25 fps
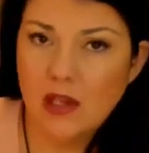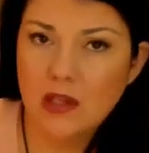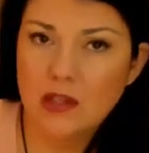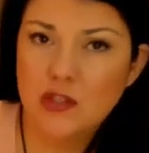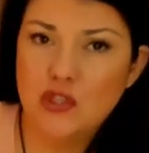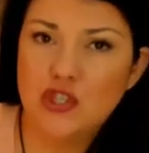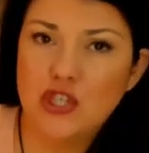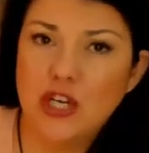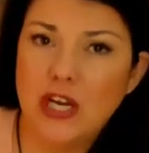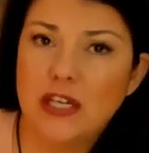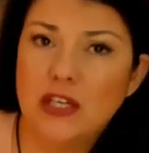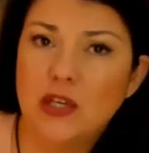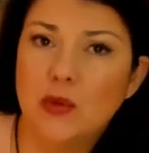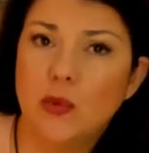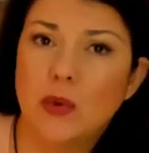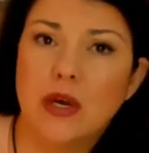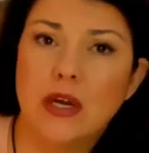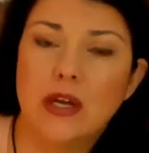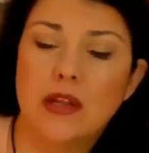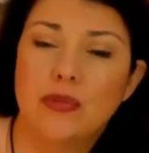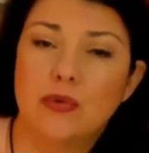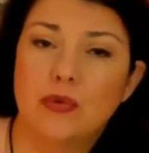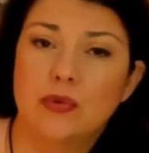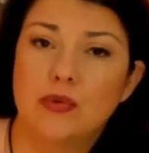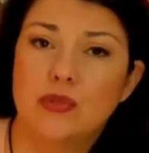January
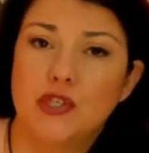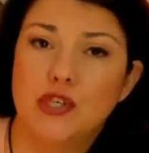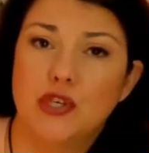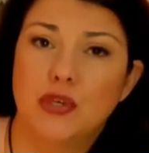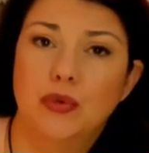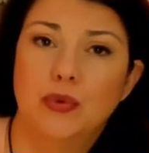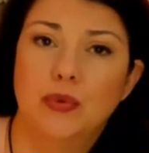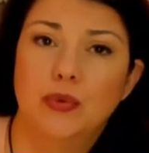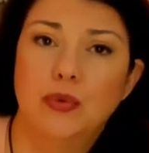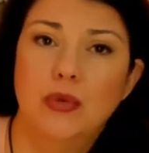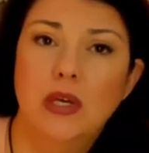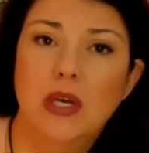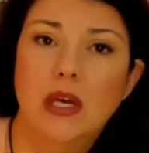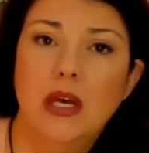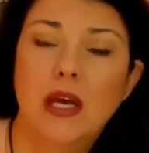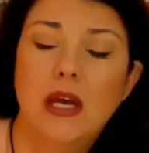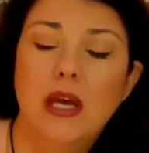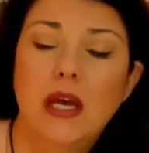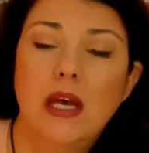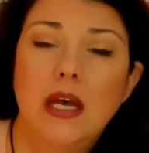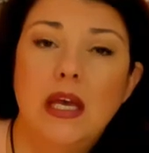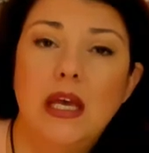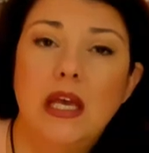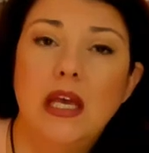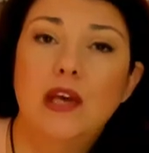through June.
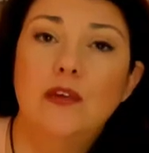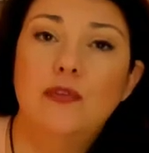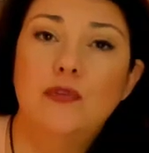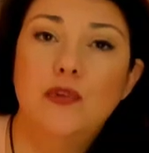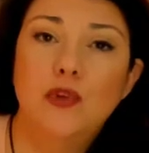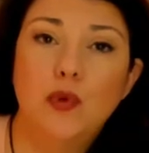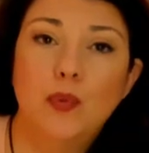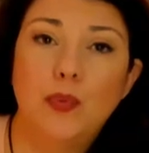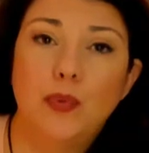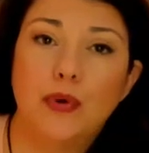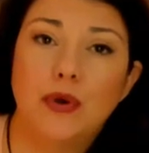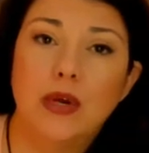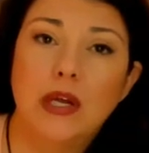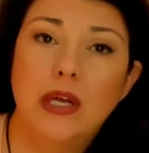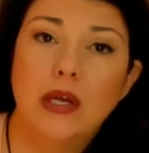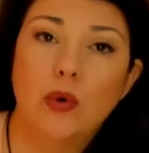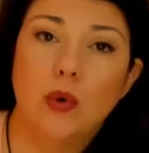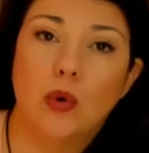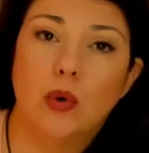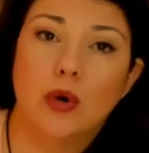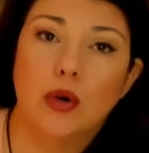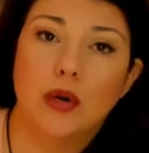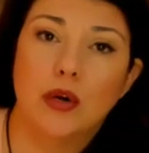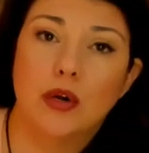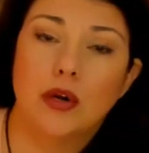If you
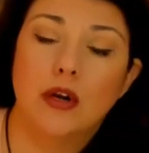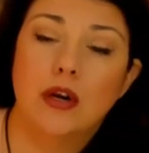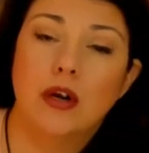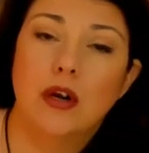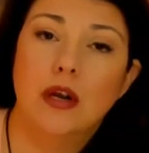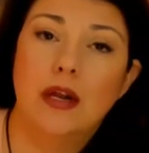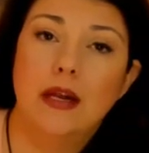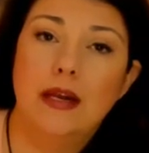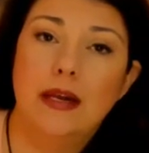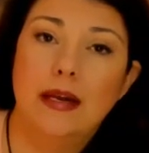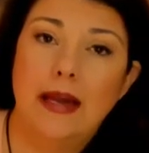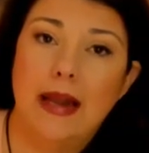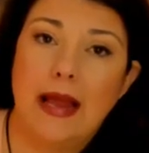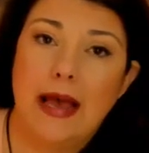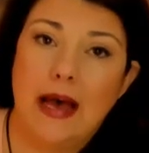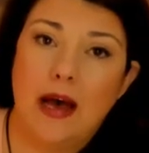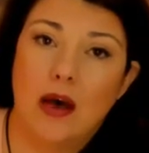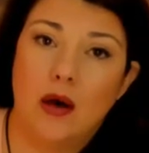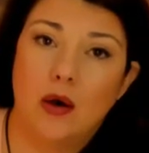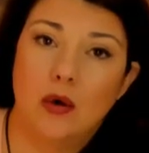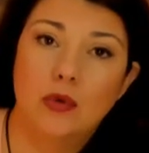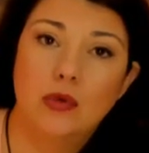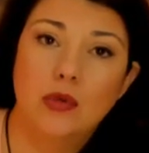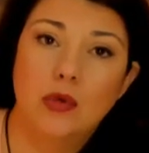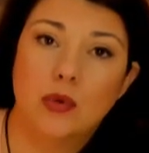pre-order
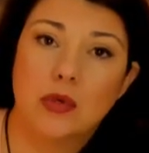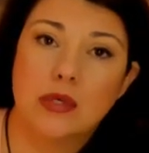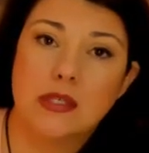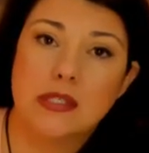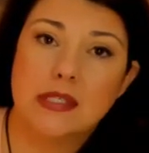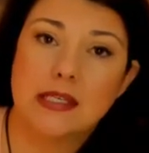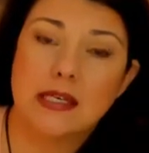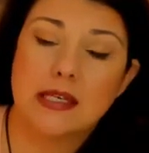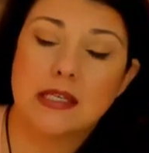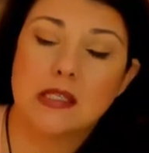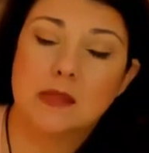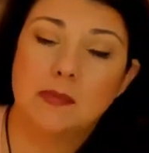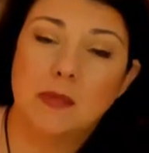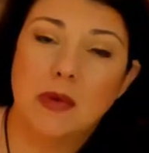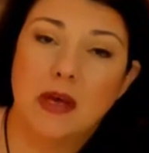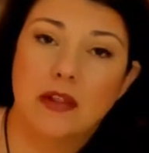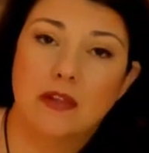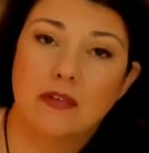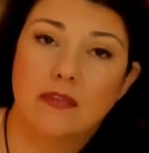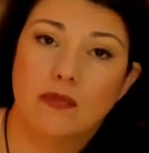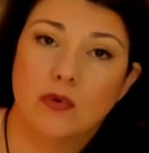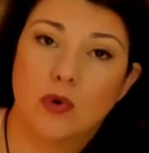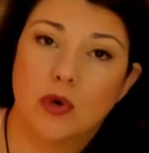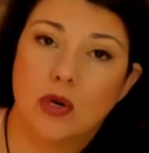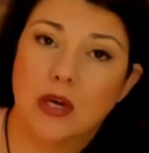now your 6 month
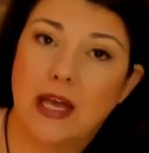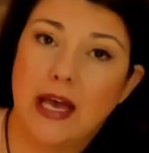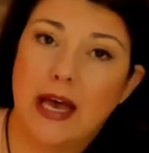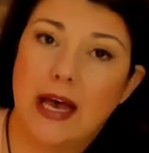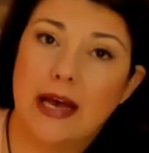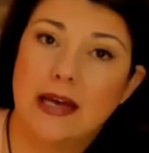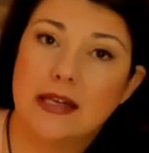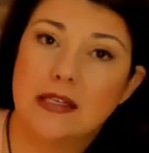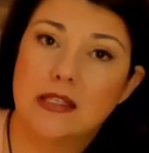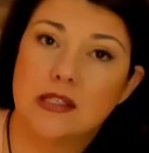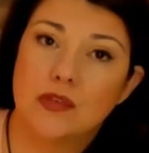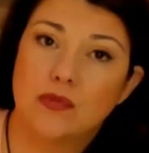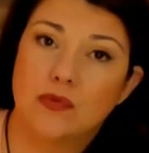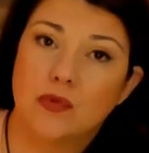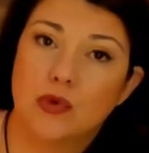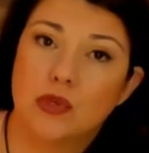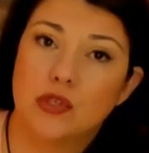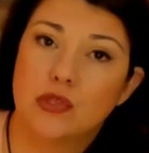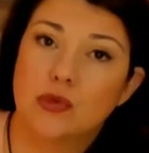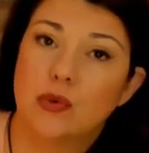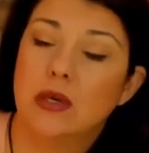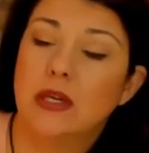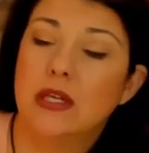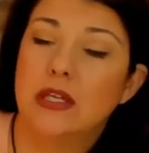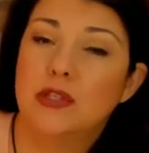forecast for
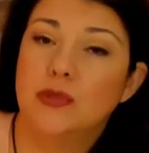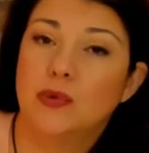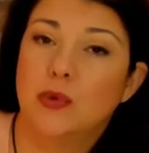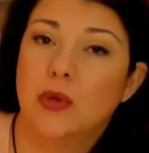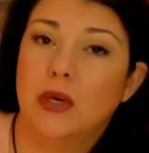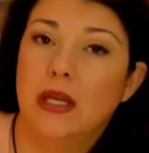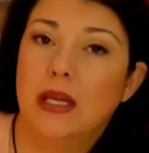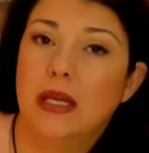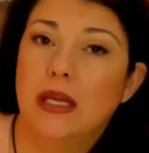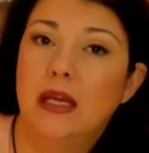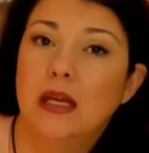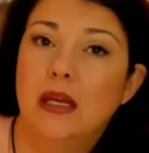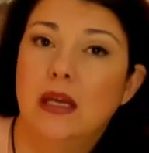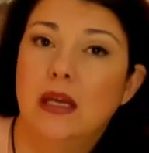2020,